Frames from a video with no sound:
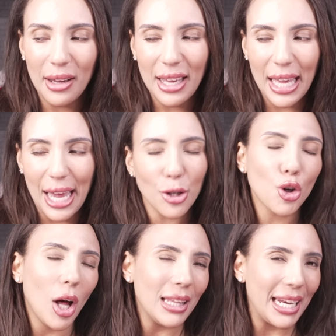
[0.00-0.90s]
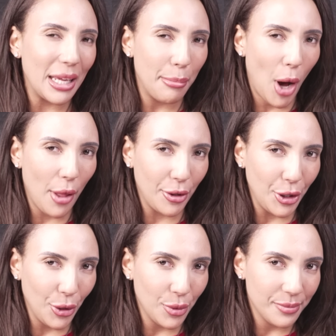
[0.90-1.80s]
and you're not letting it bother
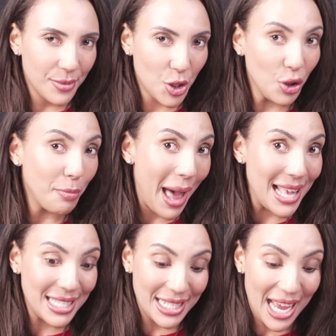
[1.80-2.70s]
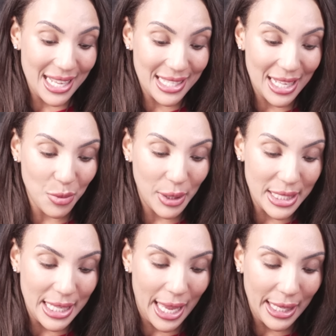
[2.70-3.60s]
you. So you've passed the test. That's what
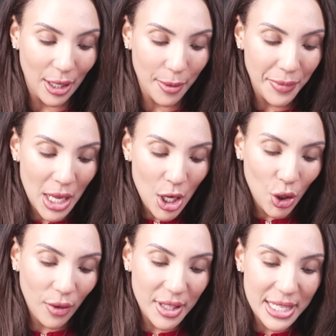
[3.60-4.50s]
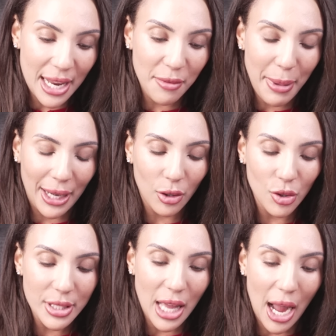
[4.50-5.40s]
it's saying here. You have the Ten of
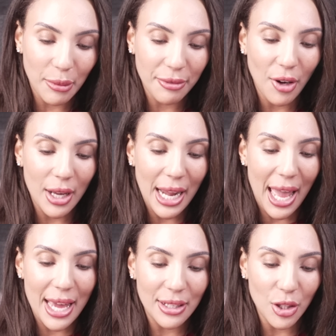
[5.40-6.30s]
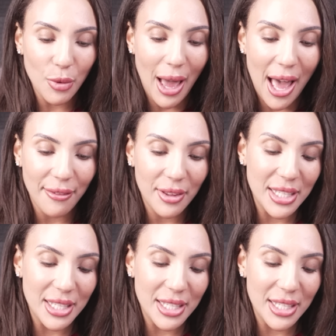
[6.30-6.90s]
Pentacles, the Hierophant, and you have the